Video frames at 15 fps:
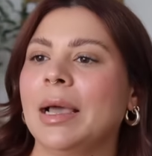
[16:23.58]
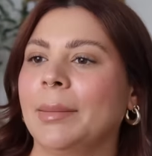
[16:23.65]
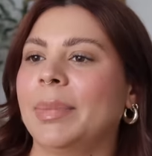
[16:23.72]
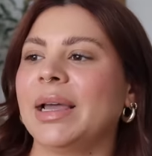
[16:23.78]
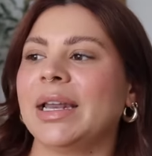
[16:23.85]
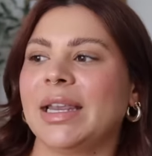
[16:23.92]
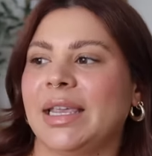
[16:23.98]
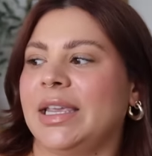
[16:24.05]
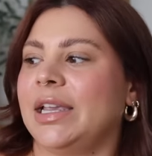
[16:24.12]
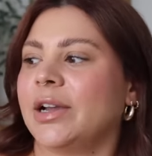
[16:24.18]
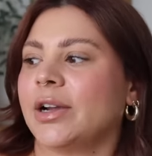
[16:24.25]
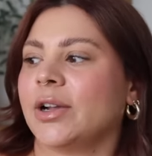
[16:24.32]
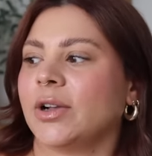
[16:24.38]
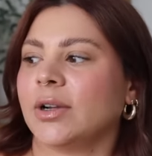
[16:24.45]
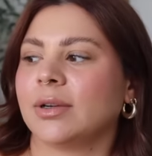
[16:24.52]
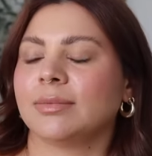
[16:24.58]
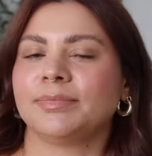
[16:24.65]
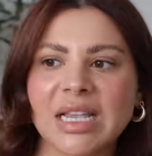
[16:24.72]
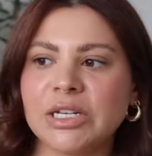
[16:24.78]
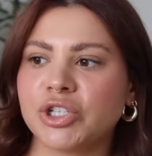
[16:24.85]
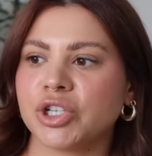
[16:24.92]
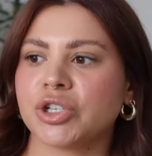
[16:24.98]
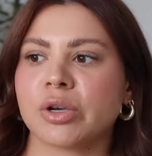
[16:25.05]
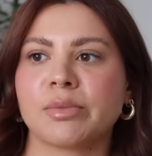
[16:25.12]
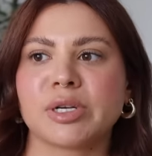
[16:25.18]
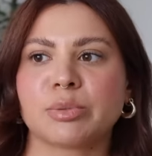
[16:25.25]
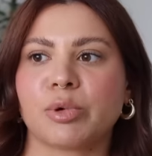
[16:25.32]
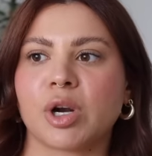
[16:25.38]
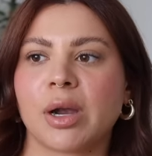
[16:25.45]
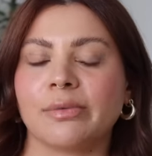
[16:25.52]
But here, it's just so
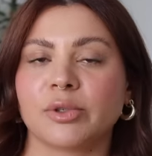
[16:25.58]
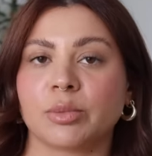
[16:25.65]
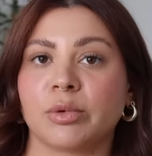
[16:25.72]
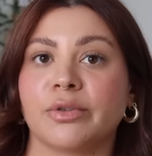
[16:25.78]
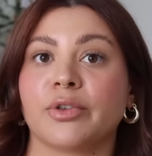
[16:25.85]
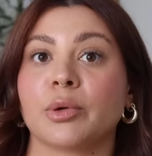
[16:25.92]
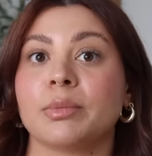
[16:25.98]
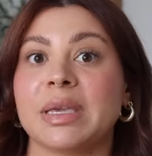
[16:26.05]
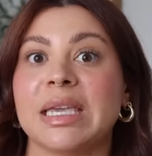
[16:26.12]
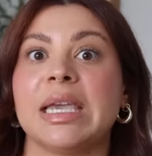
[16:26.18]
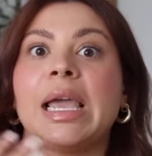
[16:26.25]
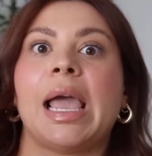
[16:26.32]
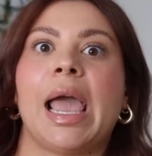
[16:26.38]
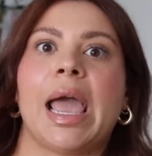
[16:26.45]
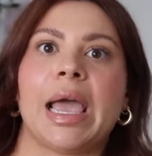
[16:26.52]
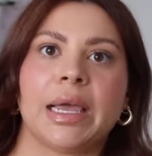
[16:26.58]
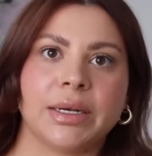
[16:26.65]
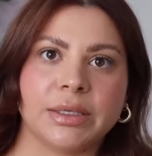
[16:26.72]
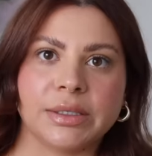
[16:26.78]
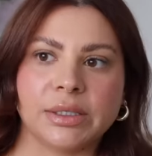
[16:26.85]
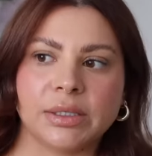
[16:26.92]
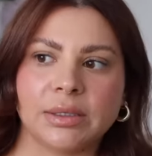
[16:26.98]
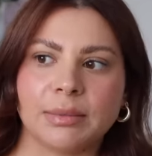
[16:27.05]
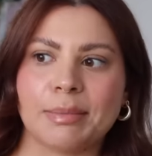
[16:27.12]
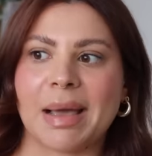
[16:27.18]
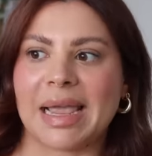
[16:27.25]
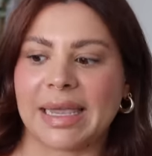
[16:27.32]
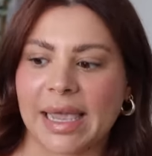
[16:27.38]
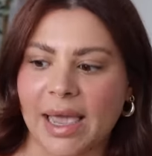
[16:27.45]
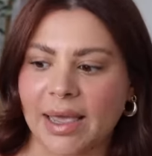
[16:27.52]
much more comfortable for me and
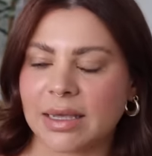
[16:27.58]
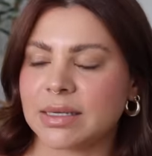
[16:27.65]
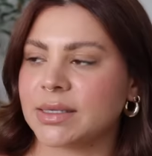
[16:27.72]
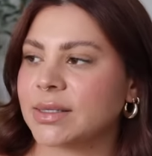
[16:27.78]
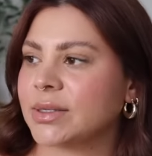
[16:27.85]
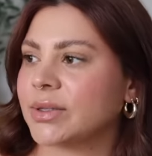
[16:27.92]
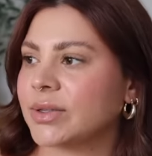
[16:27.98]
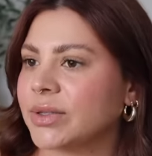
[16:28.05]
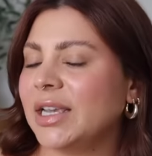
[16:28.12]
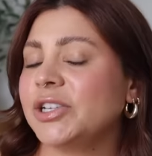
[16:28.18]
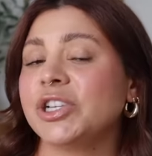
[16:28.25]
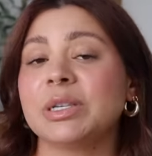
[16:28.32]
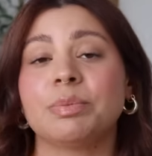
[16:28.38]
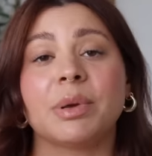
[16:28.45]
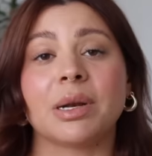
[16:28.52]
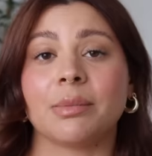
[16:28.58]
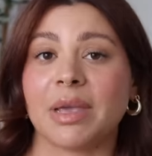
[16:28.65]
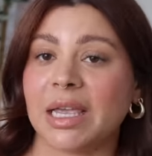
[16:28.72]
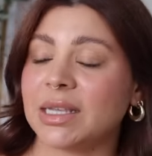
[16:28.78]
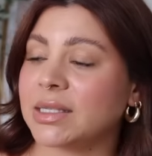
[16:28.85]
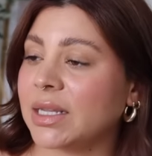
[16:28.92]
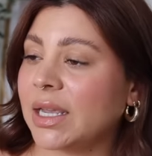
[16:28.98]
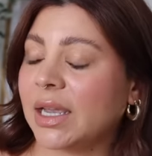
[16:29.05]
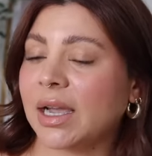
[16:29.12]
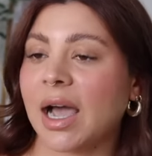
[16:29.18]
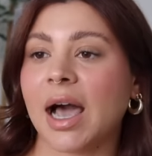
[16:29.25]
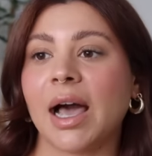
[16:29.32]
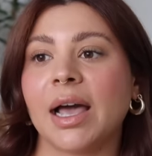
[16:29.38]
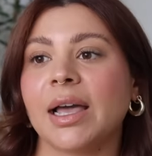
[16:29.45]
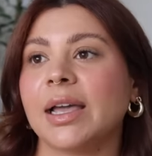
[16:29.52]
my guests. It's just been amazing.
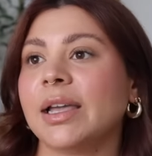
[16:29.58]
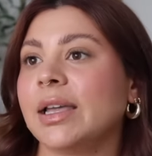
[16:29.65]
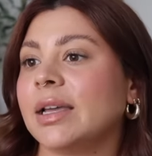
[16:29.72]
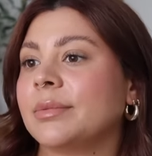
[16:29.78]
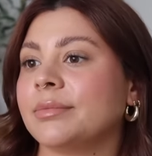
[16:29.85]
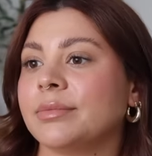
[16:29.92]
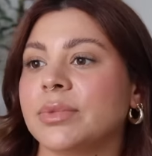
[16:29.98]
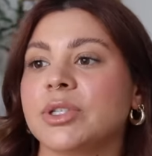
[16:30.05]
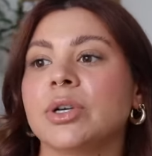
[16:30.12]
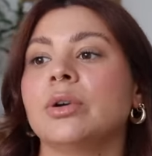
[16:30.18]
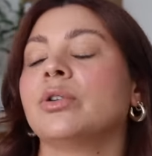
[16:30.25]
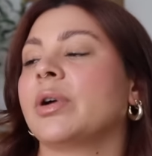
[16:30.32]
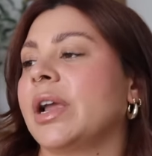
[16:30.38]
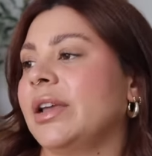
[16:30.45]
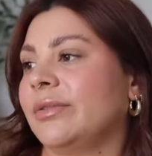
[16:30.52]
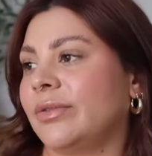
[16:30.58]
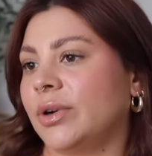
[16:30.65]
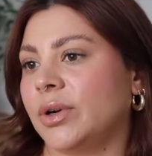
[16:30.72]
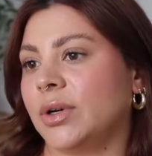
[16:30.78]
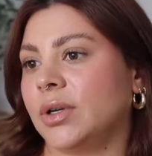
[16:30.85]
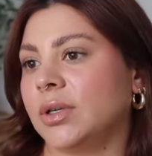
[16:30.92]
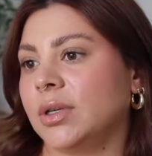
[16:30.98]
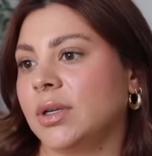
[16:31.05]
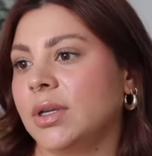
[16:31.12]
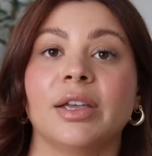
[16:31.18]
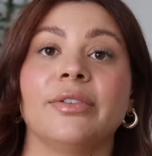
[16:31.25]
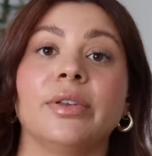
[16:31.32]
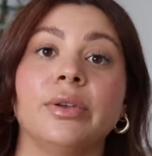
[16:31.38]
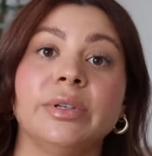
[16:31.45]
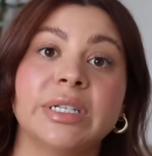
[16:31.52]
I am so grateful.
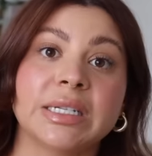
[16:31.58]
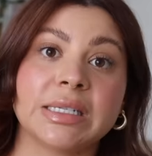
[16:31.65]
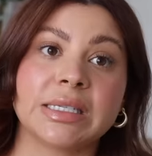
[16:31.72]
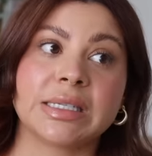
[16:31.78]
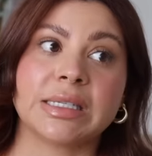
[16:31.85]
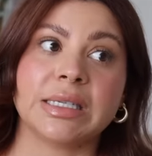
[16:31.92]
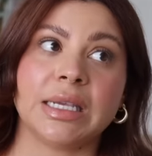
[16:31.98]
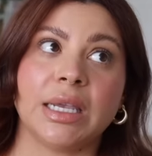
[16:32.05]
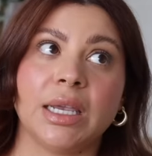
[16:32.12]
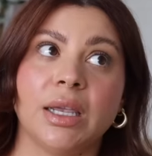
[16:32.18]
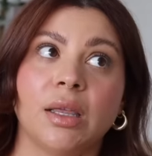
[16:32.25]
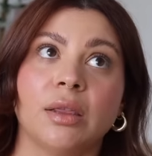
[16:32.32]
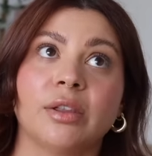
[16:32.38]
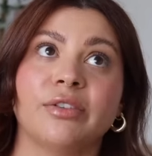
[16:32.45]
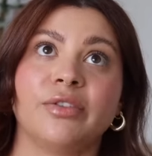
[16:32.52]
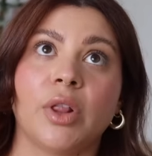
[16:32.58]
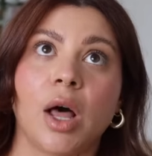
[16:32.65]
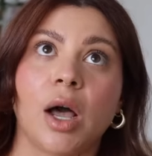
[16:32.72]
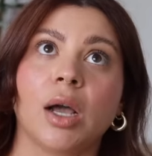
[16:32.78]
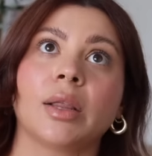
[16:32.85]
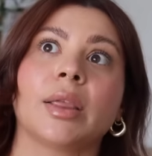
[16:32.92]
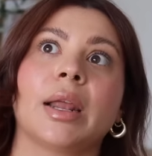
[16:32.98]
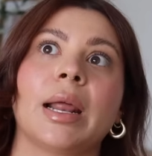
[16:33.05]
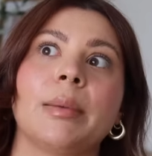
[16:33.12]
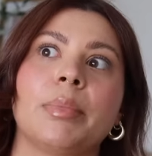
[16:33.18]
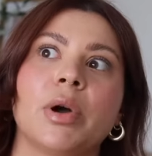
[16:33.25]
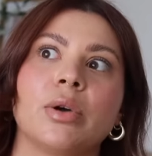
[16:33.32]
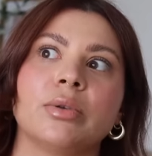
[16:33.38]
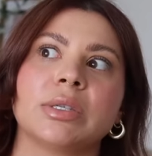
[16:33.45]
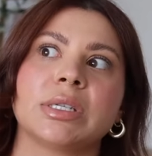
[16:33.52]
If you didn't see the vlog that I
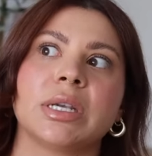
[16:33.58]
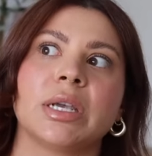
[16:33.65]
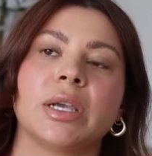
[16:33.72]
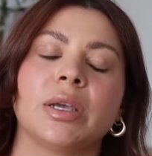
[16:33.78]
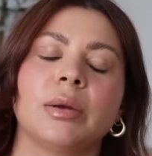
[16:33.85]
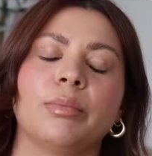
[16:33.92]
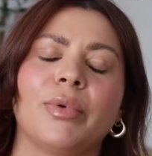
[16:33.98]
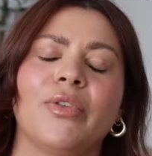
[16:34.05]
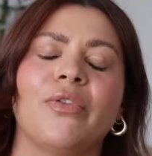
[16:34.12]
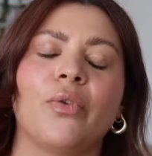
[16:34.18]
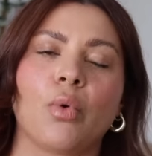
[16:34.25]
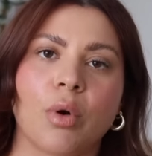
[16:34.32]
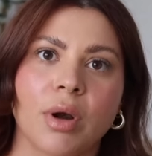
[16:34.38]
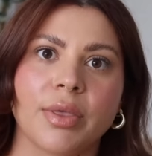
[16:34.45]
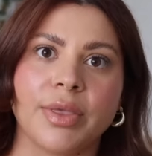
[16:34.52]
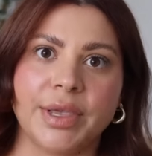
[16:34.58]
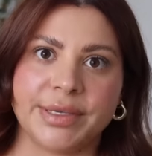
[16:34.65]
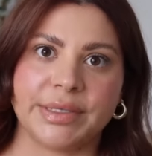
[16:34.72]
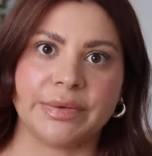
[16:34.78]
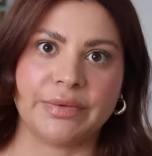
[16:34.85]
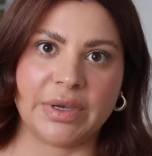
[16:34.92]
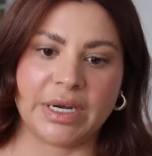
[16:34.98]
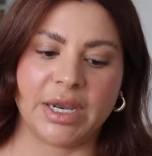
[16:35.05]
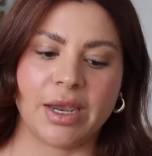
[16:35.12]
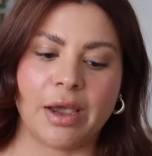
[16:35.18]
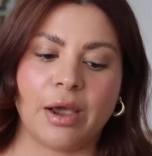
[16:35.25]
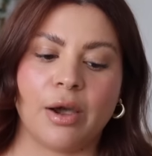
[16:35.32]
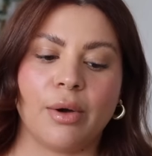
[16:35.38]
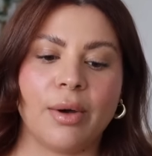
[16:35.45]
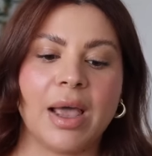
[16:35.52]
posted before this
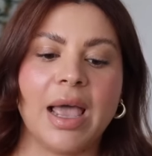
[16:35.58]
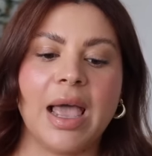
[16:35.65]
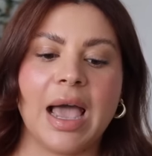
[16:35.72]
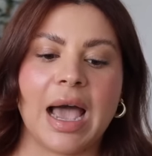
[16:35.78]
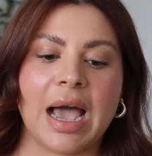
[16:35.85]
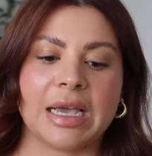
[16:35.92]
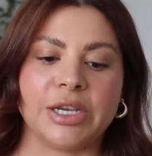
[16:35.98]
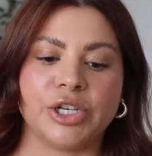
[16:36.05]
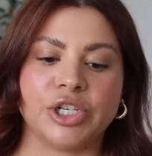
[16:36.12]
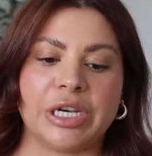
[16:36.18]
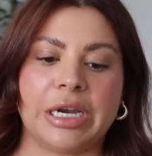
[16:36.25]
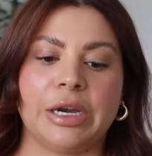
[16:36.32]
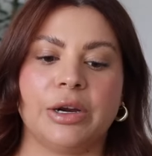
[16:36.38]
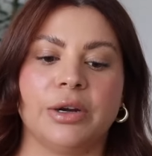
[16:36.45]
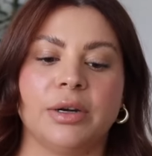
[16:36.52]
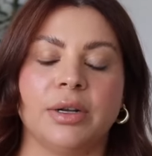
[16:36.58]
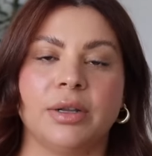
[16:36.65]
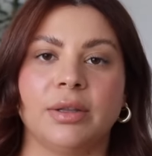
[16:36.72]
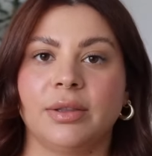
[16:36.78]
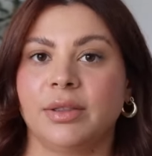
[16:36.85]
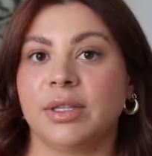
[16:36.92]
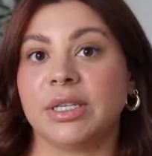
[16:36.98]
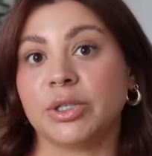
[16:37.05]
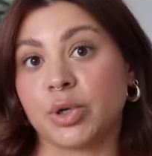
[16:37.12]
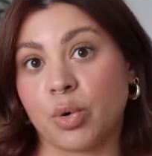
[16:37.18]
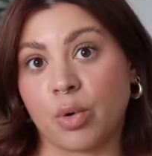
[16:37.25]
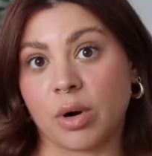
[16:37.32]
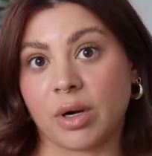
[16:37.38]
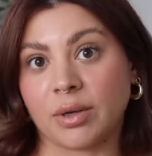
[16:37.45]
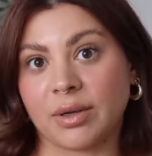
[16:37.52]
video, I shared the
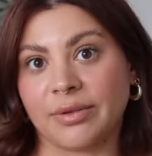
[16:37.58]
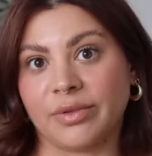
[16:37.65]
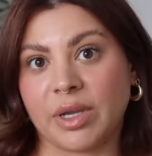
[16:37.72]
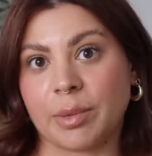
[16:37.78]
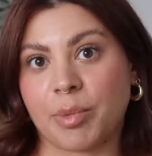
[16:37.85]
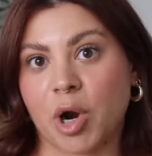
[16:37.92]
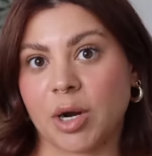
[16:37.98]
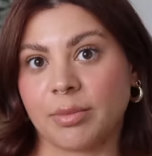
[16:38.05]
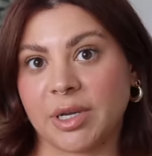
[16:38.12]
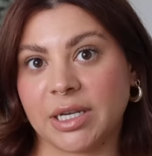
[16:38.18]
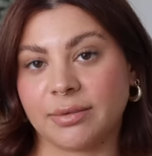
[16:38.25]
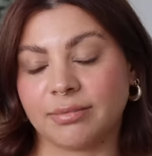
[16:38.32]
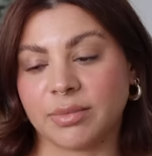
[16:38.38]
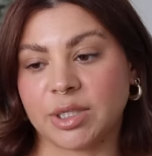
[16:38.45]
tour of the apartment.